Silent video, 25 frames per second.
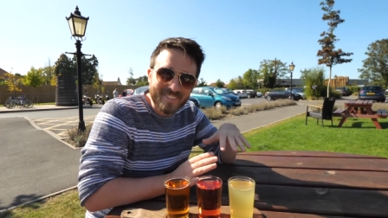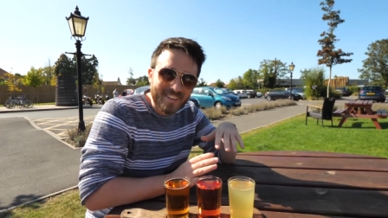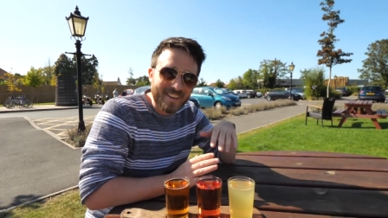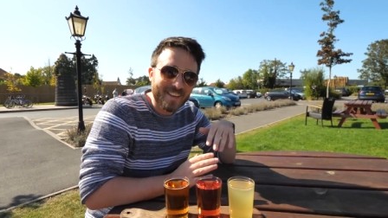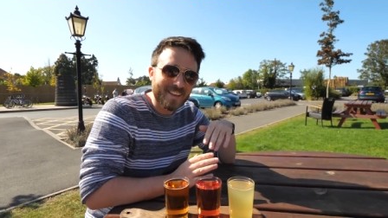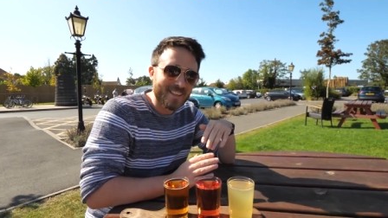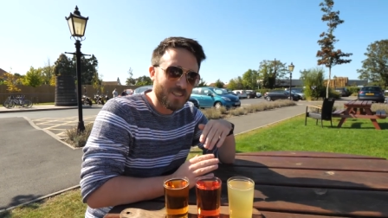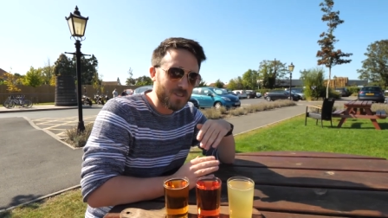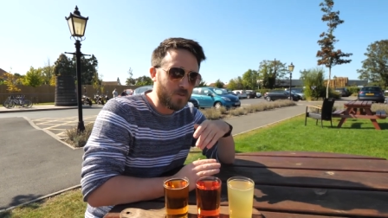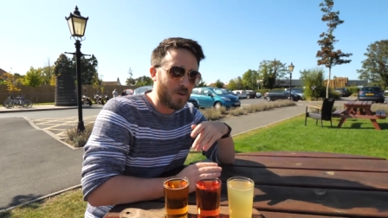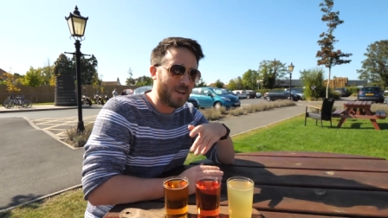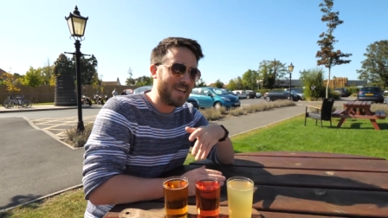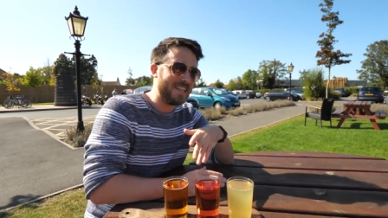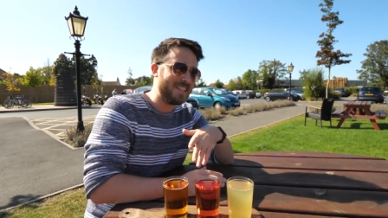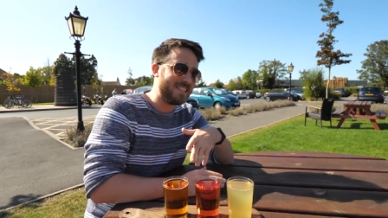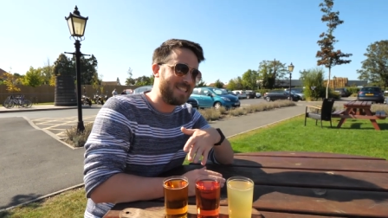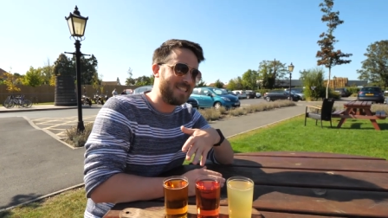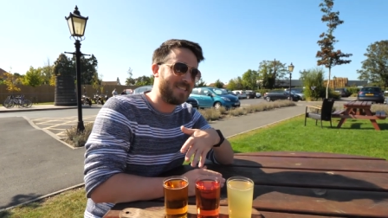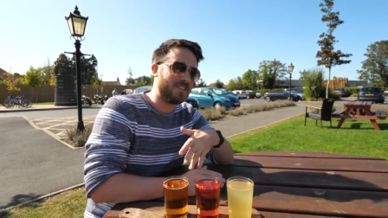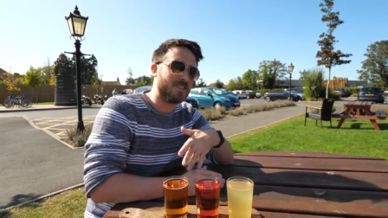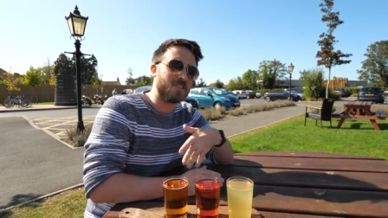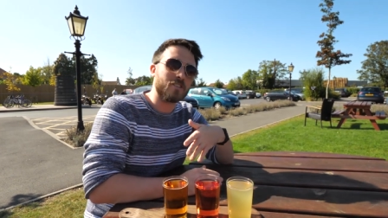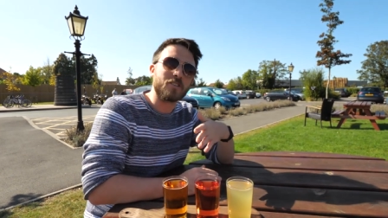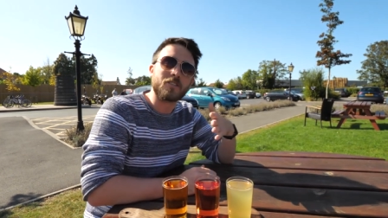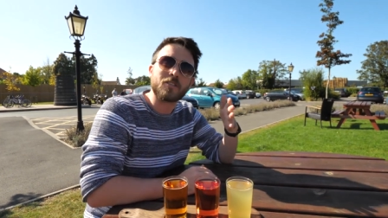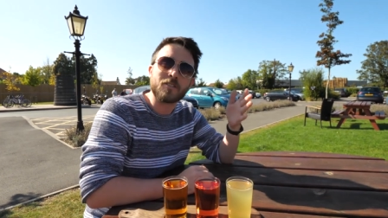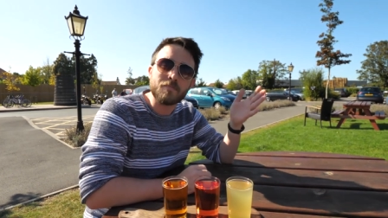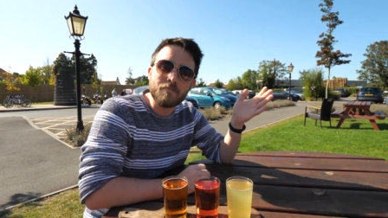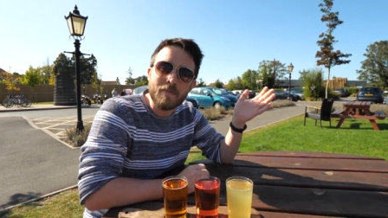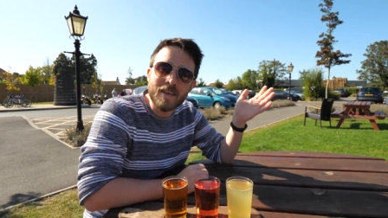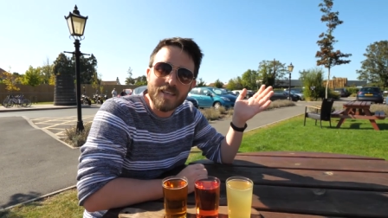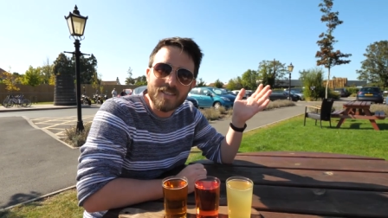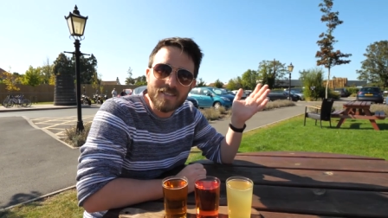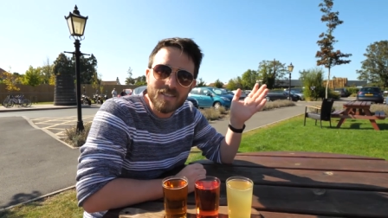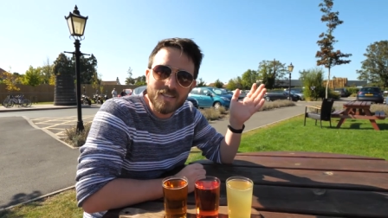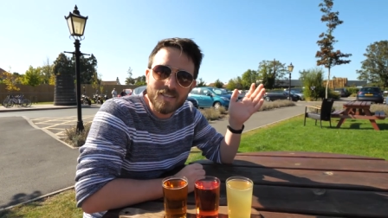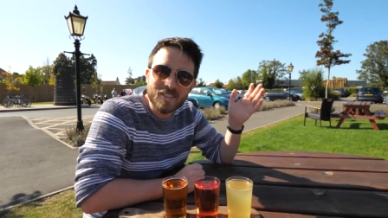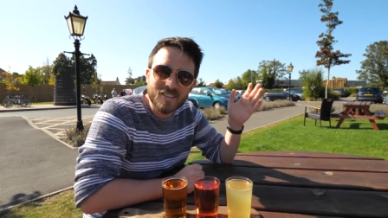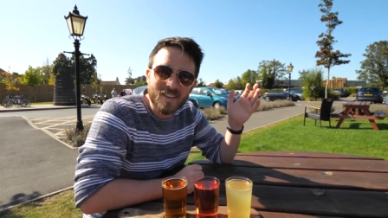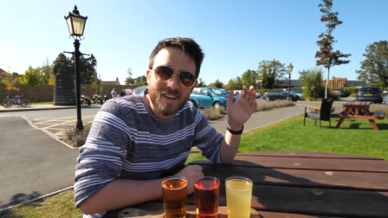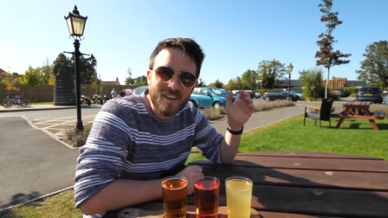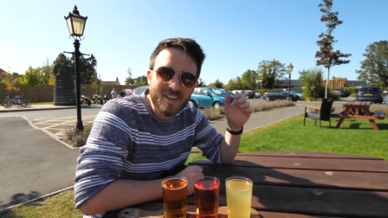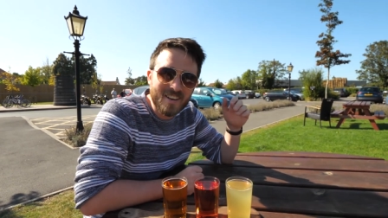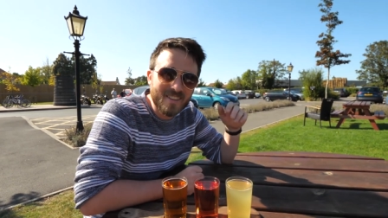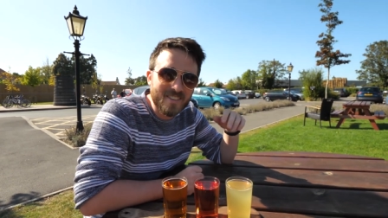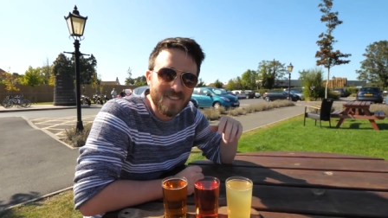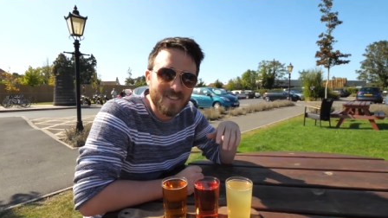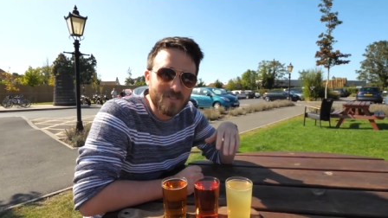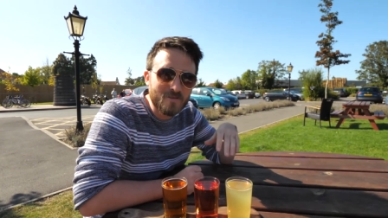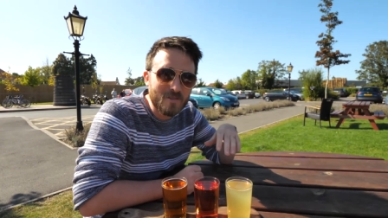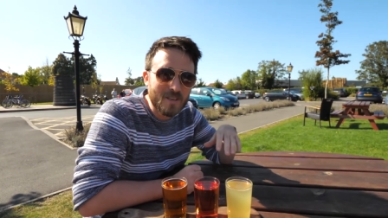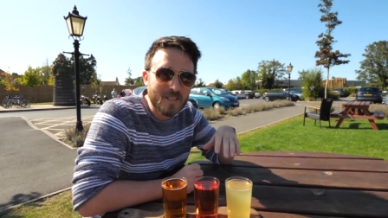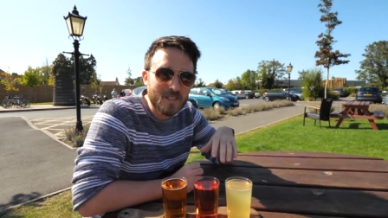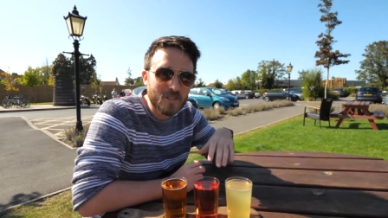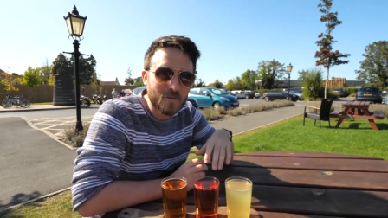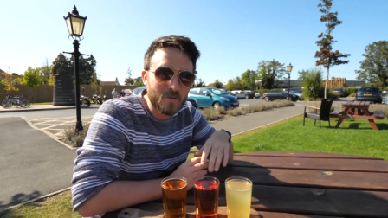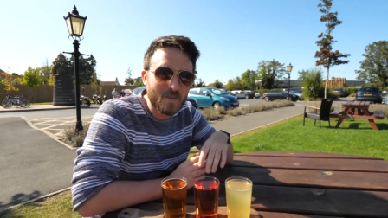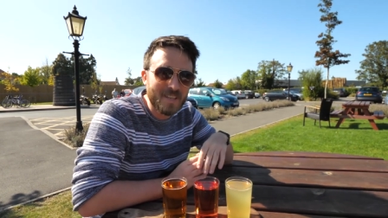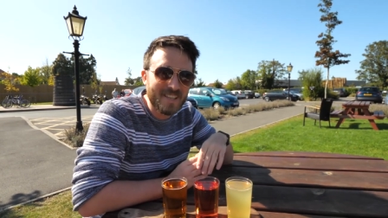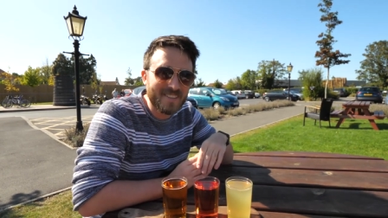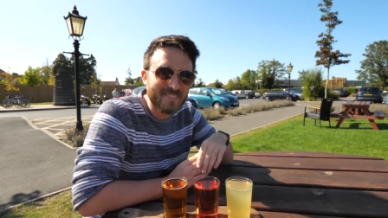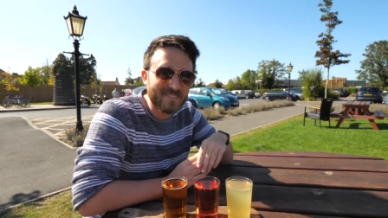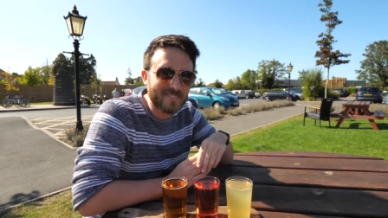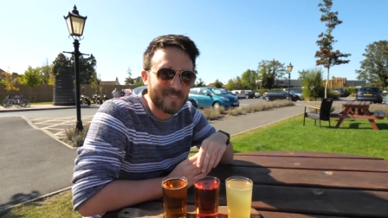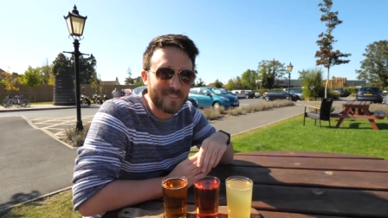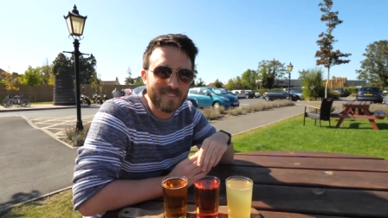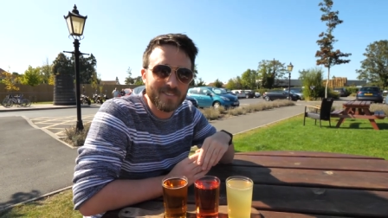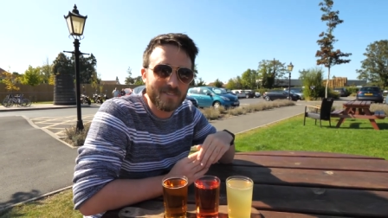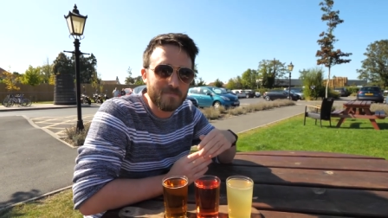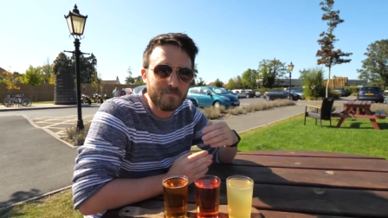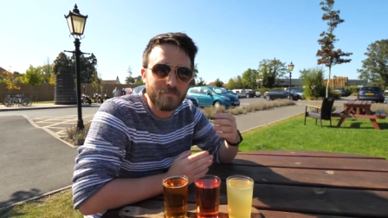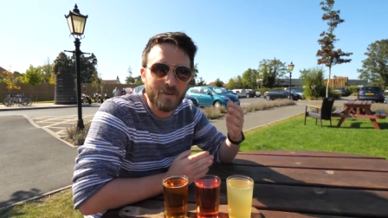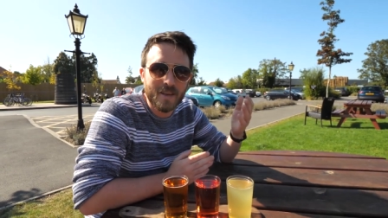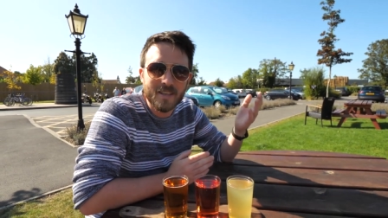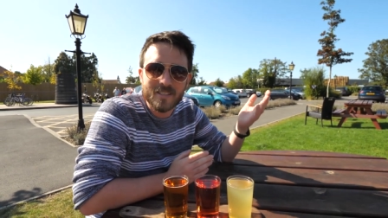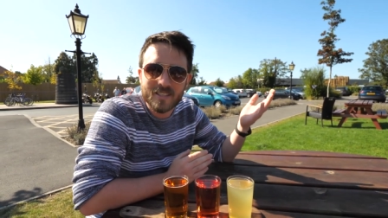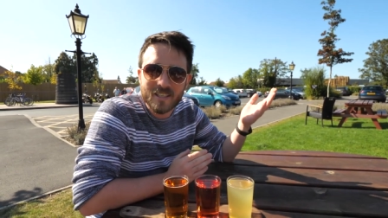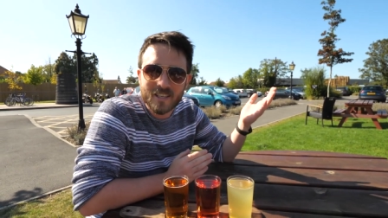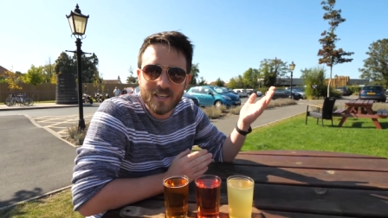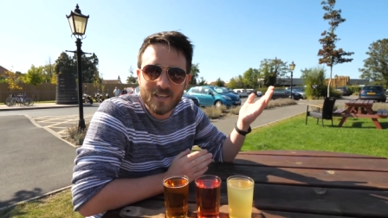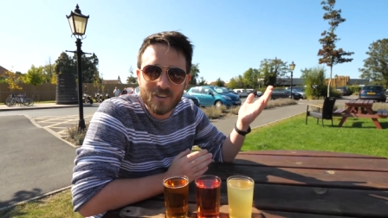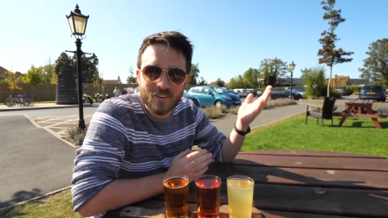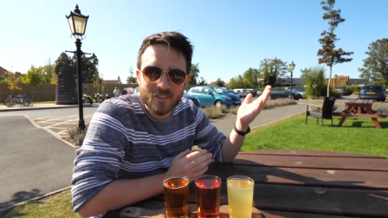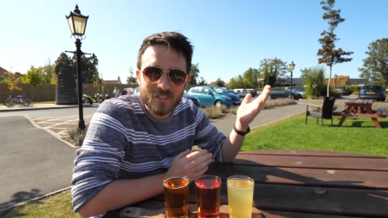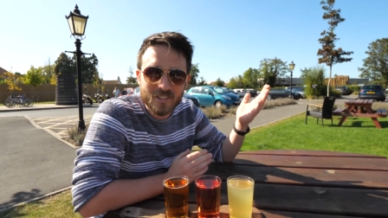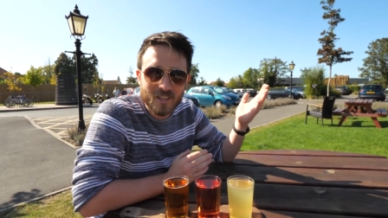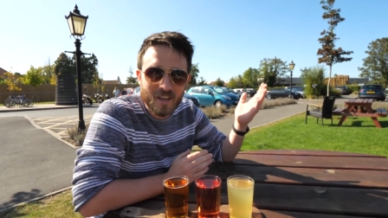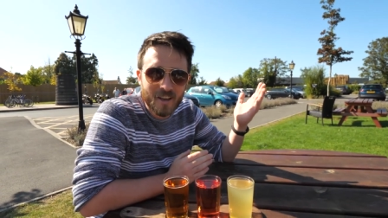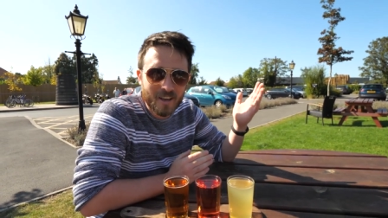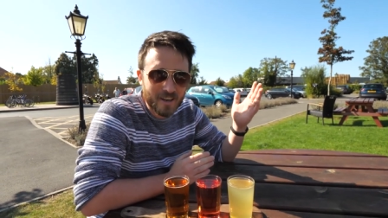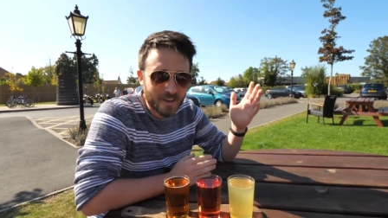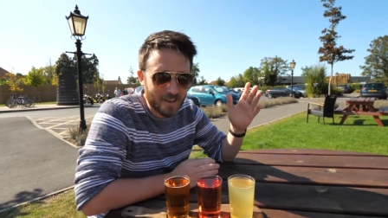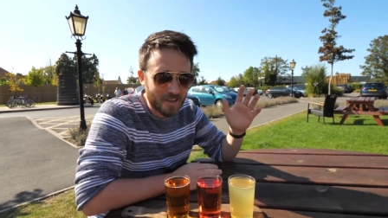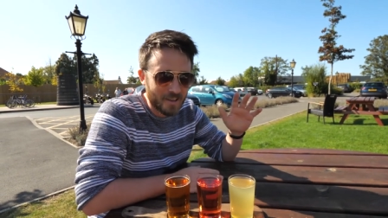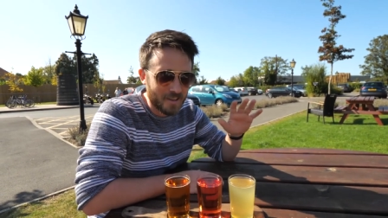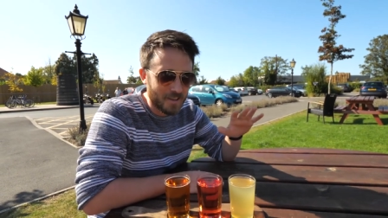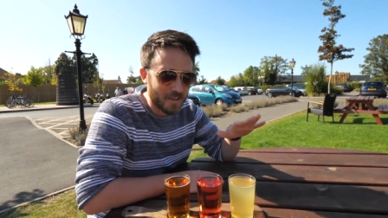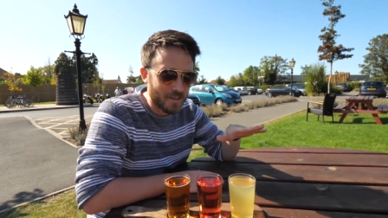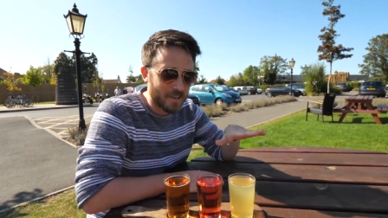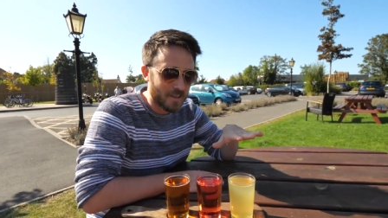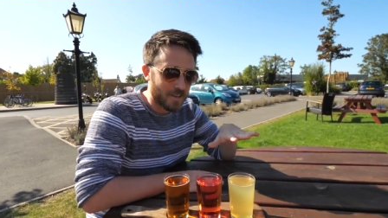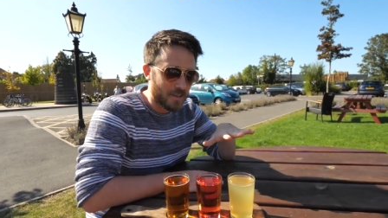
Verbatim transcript: Like, it's quite easy to dismiss a cider that's really sweet, basically not cider.